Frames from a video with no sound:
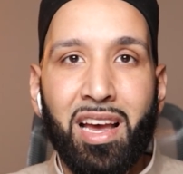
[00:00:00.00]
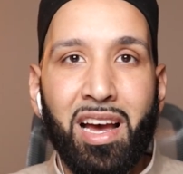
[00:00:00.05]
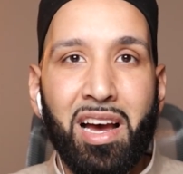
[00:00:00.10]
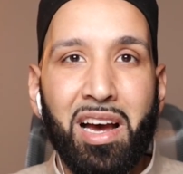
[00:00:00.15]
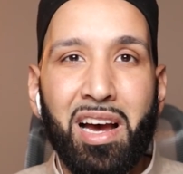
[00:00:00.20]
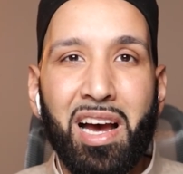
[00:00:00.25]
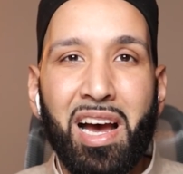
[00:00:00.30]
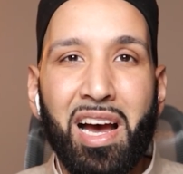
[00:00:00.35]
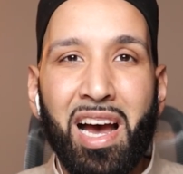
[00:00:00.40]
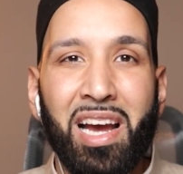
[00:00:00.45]

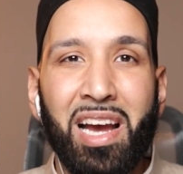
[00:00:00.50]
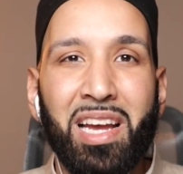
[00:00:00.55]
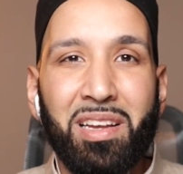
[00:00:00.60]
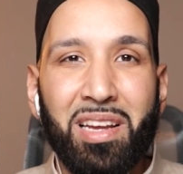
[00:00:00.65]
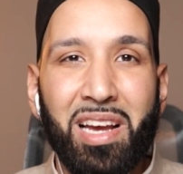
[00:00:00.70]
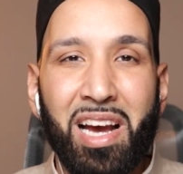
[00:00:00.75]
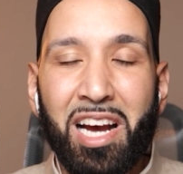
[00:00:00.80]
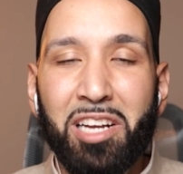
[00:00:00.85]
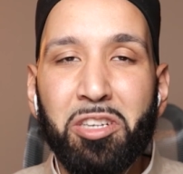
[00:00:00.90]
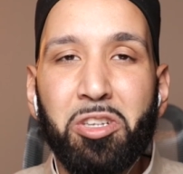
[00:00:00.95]

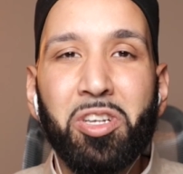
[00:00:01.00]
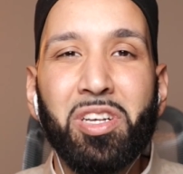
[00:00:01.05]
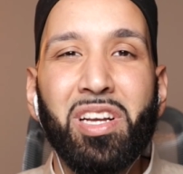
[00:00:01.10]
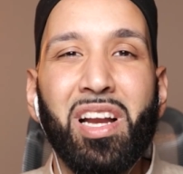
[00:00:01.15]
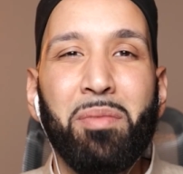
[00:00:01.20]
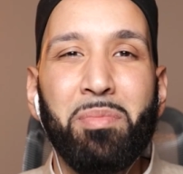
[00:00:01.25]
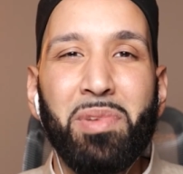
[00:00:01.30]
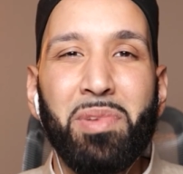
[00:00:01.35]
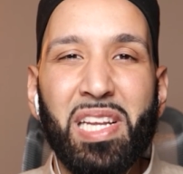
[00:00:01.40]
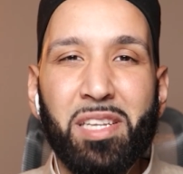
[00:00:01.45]
I should
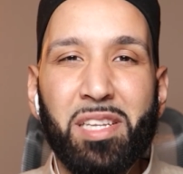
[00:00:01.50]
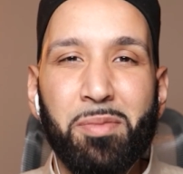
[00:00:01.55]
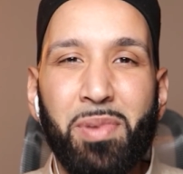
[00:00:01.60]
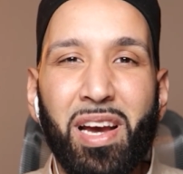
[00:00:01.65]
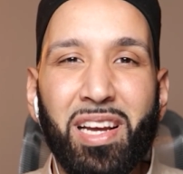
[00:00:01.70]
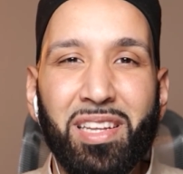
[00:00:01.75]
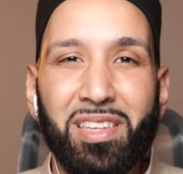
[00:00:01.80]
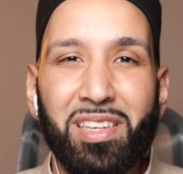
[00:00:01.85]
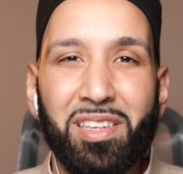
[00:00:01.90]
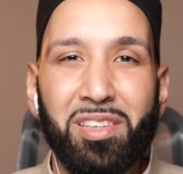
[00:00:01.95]
not be
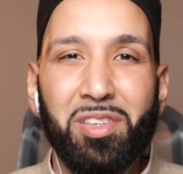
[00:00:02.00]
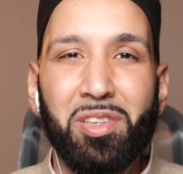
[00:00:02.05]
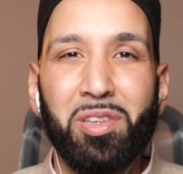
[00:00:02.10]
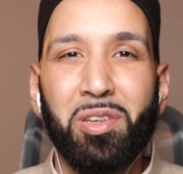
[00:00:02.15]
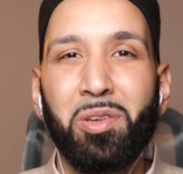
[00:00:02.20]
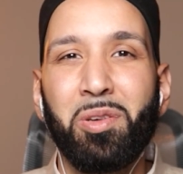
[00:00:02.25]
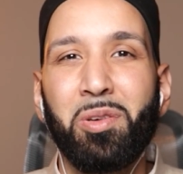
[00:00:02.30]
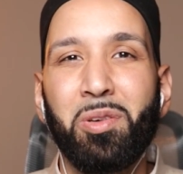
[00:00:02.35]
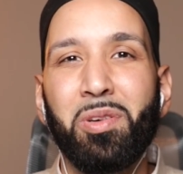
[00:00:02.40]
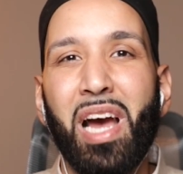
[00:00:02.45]
expected
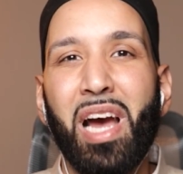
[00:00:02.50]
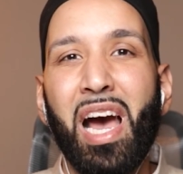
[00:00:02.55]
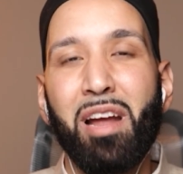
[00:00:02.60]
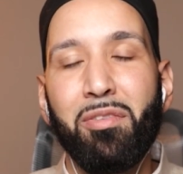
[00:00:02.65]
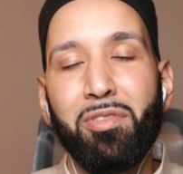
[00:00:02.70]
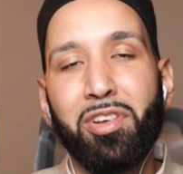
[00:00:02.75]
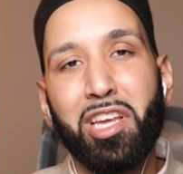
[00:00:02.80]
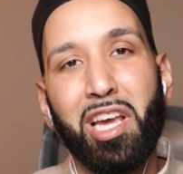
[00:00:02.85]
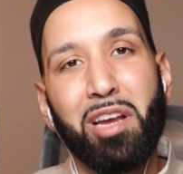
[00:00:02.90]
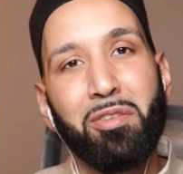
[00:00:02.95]
to
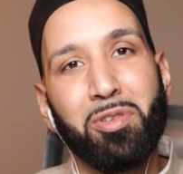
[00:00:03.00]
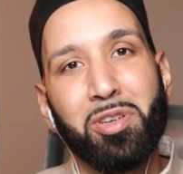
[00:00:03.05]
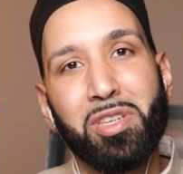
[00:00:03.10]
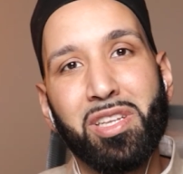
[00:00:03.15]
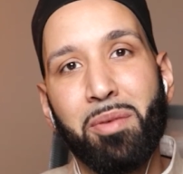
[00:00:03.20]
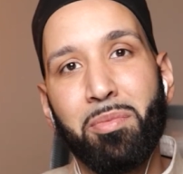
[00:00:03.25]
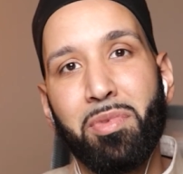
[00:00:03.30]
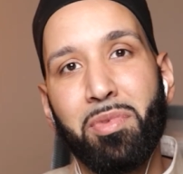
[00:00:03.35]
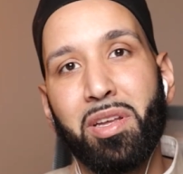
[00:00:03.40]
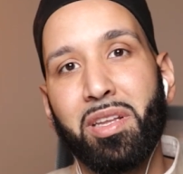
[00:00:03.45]
advocate for
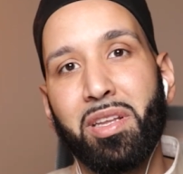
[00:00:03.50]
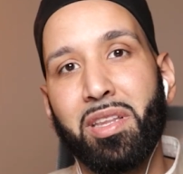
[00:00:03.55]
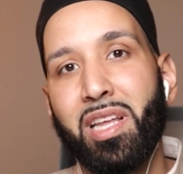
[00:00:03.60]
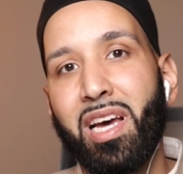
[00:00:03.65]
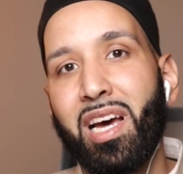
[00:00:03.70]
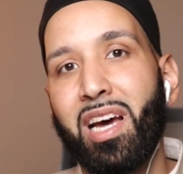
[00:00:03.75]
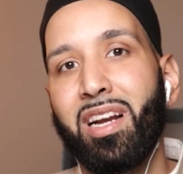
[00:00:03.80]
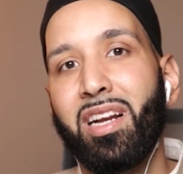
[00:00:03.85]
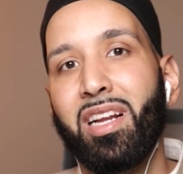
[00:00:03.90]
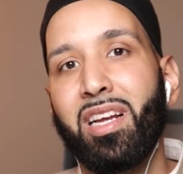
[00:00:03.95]
something
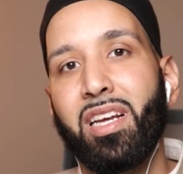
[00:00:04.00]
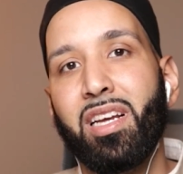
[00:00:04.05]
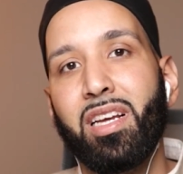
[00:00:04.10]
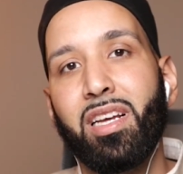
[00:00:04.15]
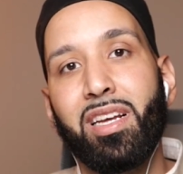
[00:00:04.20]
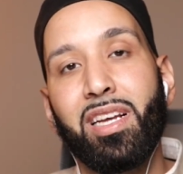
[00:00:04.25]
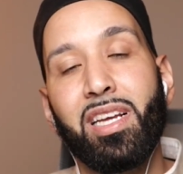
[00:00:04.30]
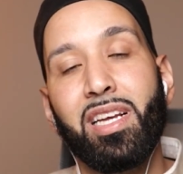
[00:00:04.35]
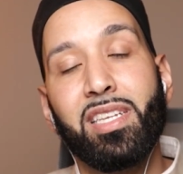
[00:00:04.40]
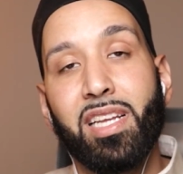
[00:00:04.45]
that
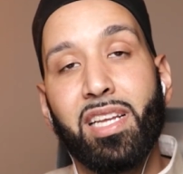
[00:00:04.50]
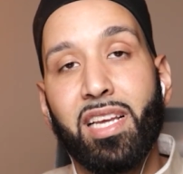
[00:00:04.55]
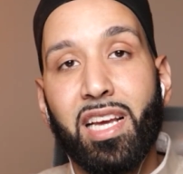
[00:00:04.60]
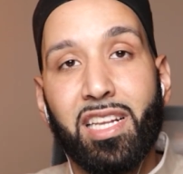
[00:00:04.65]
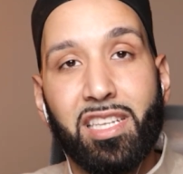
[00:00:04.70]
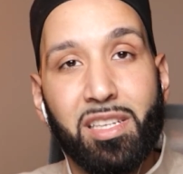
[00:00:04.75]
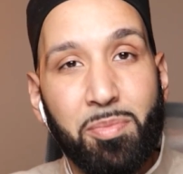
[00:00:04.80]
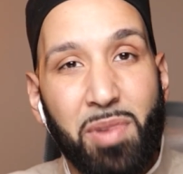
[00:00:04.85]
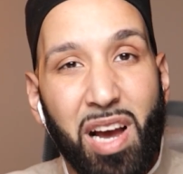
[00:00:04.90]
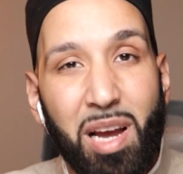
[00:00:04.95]
is
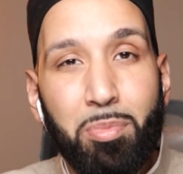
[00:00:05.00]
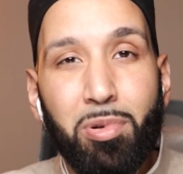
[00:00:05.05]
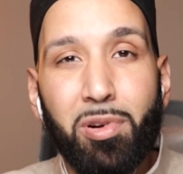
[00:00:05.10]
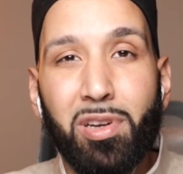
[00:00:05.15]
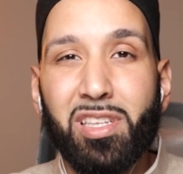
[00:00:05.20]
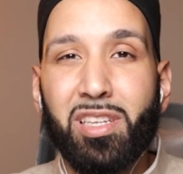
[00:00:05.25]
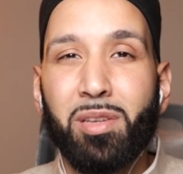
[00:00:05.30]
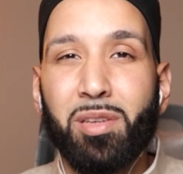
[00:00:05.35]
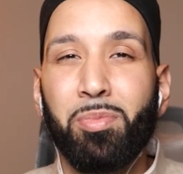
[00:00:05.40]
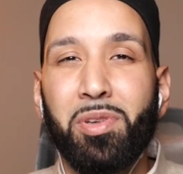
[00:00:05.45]
against my
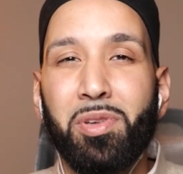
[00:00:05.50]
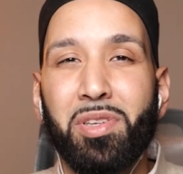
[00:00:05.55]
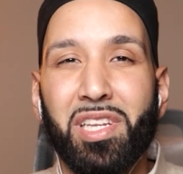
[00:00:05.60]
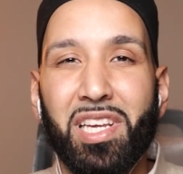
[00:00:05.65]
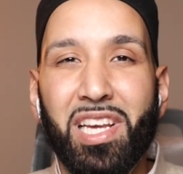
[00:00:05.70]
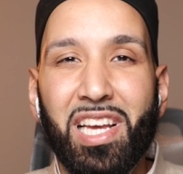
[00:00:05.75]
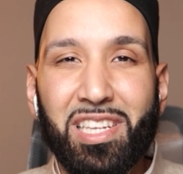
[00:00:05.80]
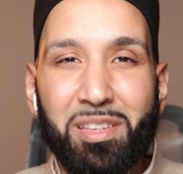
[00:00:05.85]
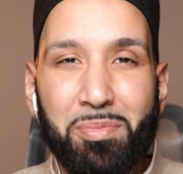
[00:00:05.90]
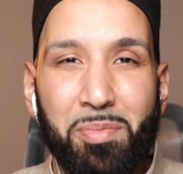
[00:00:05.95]
principles,
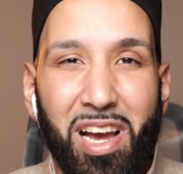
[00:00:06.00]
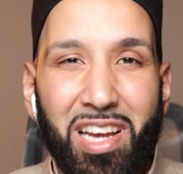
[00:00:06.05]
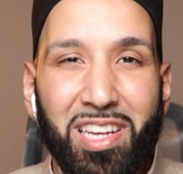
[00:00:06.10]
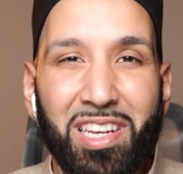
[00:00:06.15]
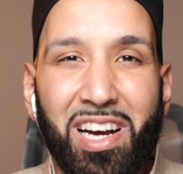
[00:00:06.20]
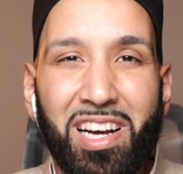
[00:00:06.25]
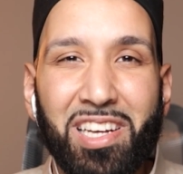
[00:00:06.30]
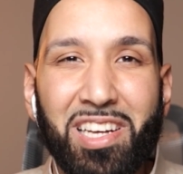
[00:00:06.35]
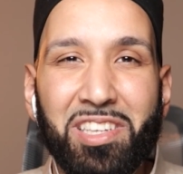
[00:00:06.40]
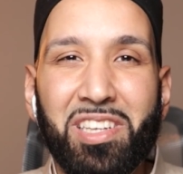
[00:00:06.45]
against my
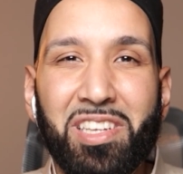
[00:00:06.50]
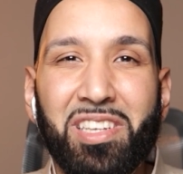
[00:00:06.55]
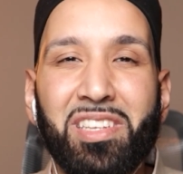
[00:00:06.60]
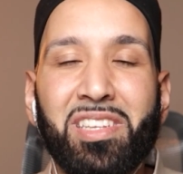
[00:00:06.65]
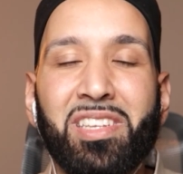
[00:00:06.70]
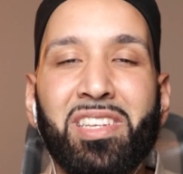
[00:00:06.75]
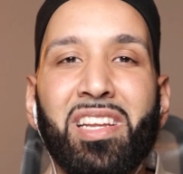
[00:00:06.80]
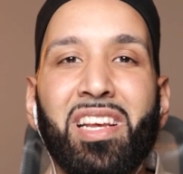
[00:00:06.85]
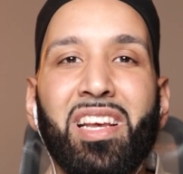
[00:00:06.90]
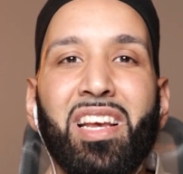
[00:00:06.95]

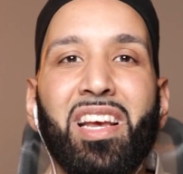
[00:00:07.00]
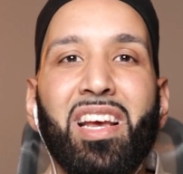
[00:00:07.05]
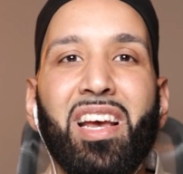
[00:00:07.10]
conscience,